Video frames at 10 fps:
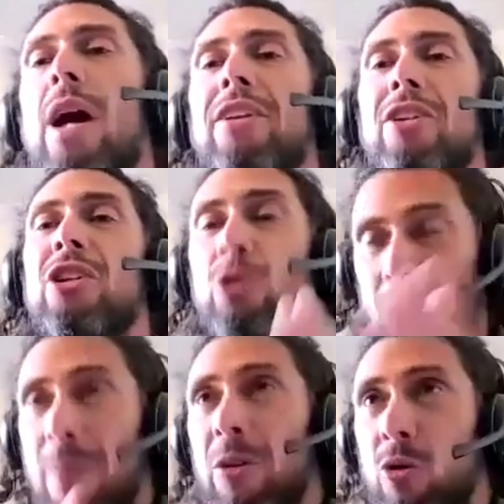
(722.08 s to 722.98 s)
had to you
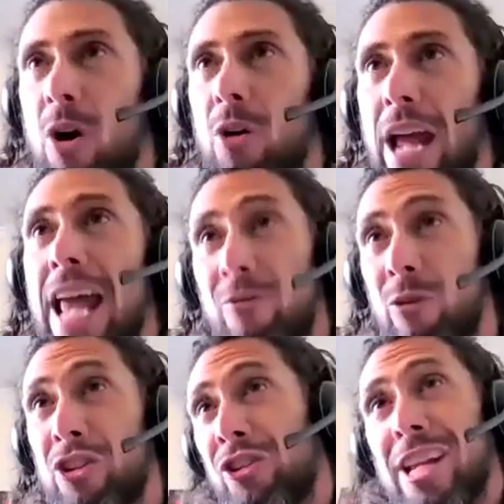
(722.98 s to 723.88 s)
stopped the quote, and
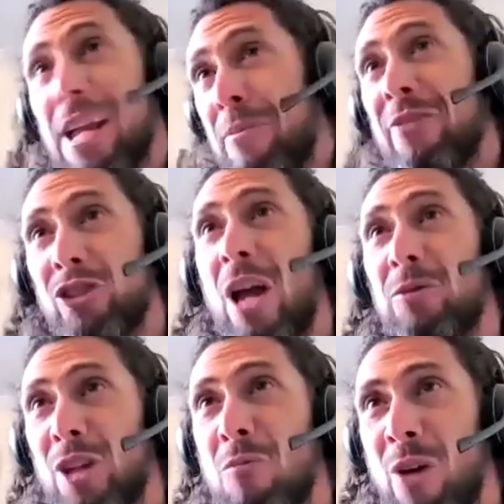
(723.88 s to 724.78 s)
which is good. I mean, you have to stop
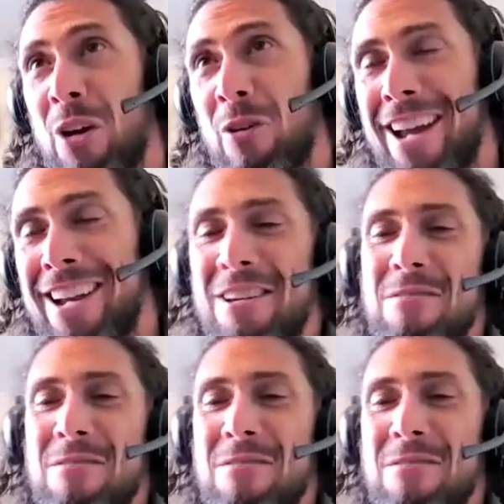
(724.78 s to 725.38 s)
somewhere, right?